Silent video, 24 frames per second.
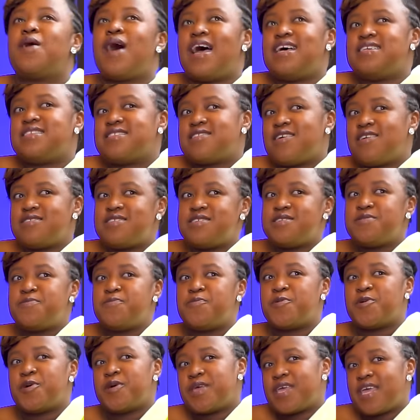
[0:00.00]
I
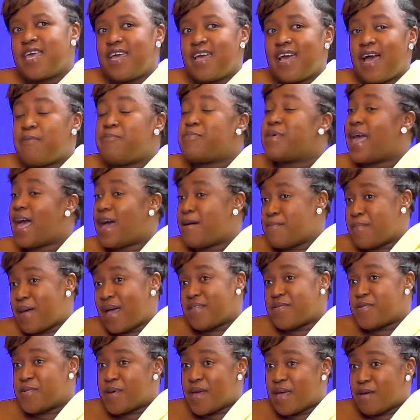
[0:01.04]
started working, I'm young,
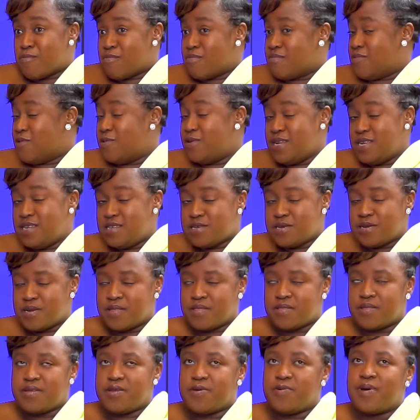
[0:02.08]
by the way, I'm only
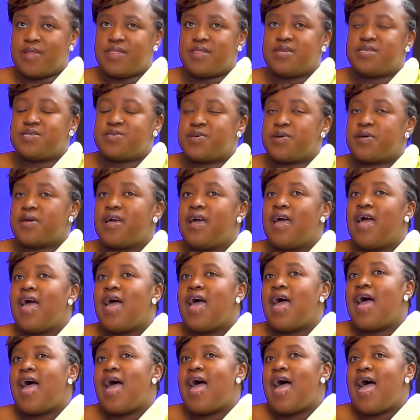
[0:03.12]
turning 31 this year.
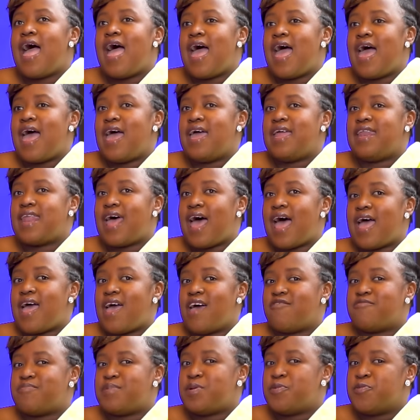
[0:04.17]
And I
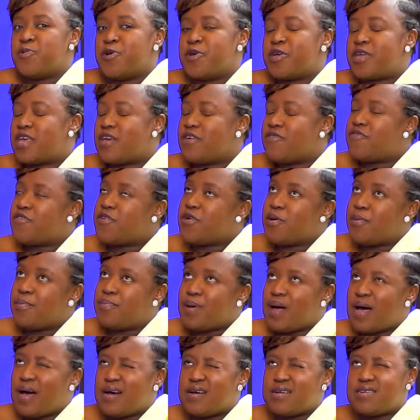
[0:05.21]
have been working for
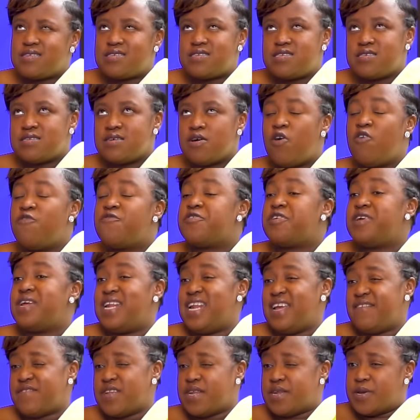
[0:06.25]
about over
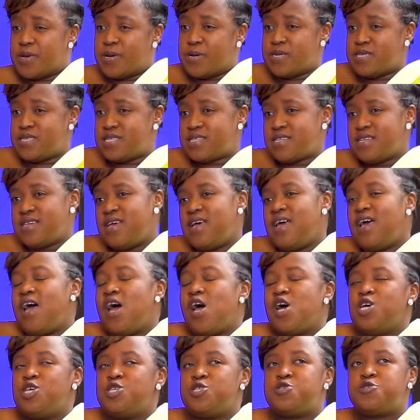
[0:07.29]
11 years.
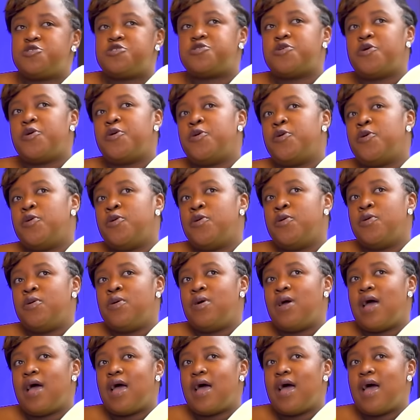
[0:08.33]

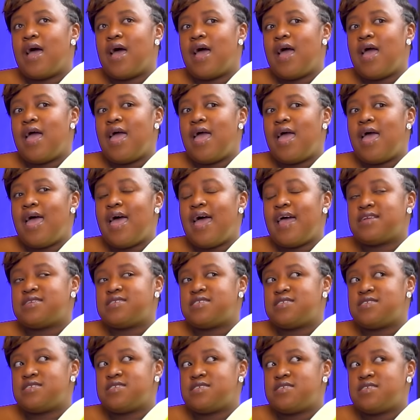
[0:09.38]
So
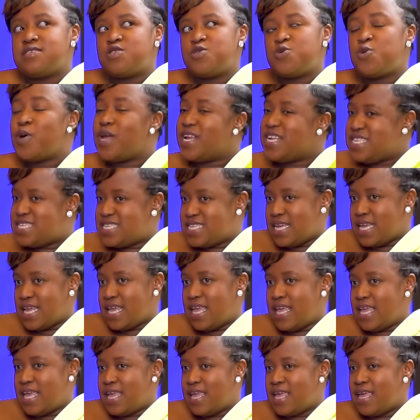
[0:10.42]
at 20,